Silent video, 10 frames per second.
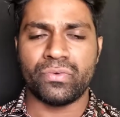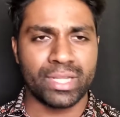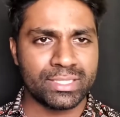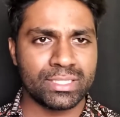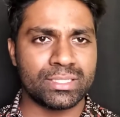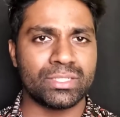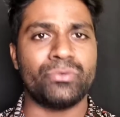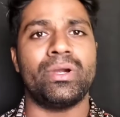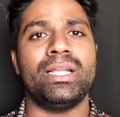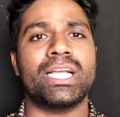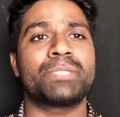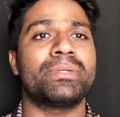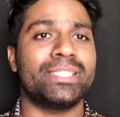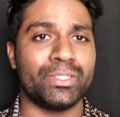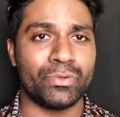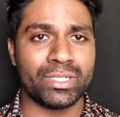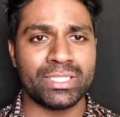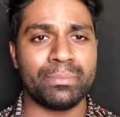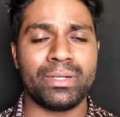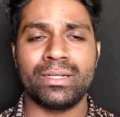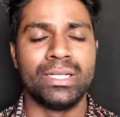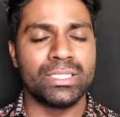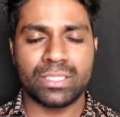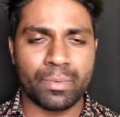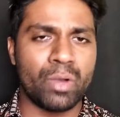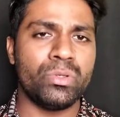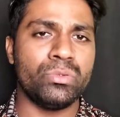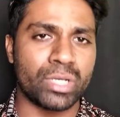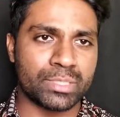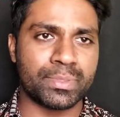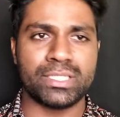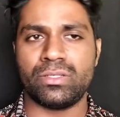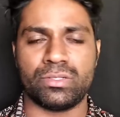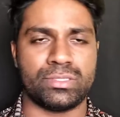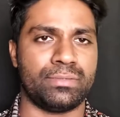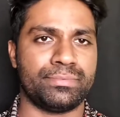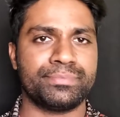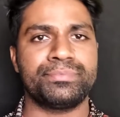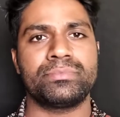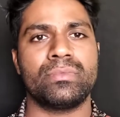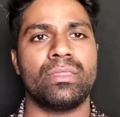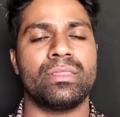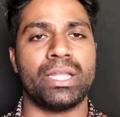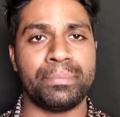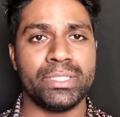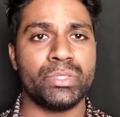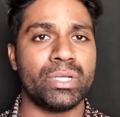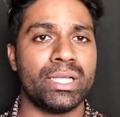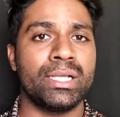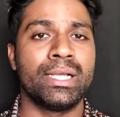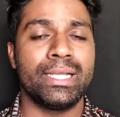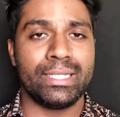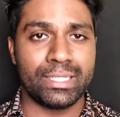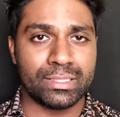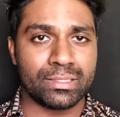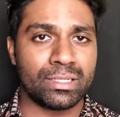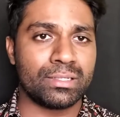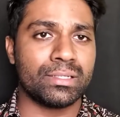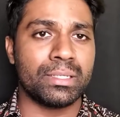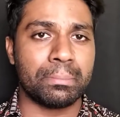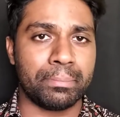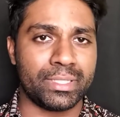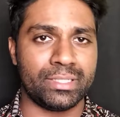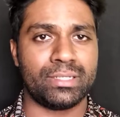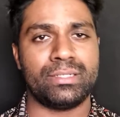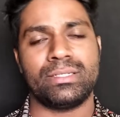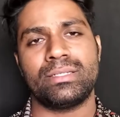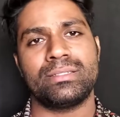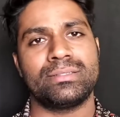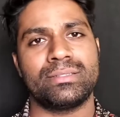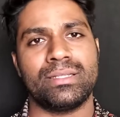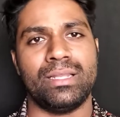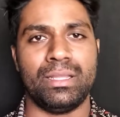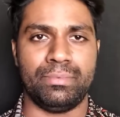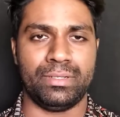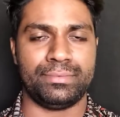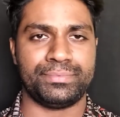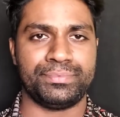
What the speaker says: phrases while expressing yourself, but somehow you express yourself. That means you are a intermediate level.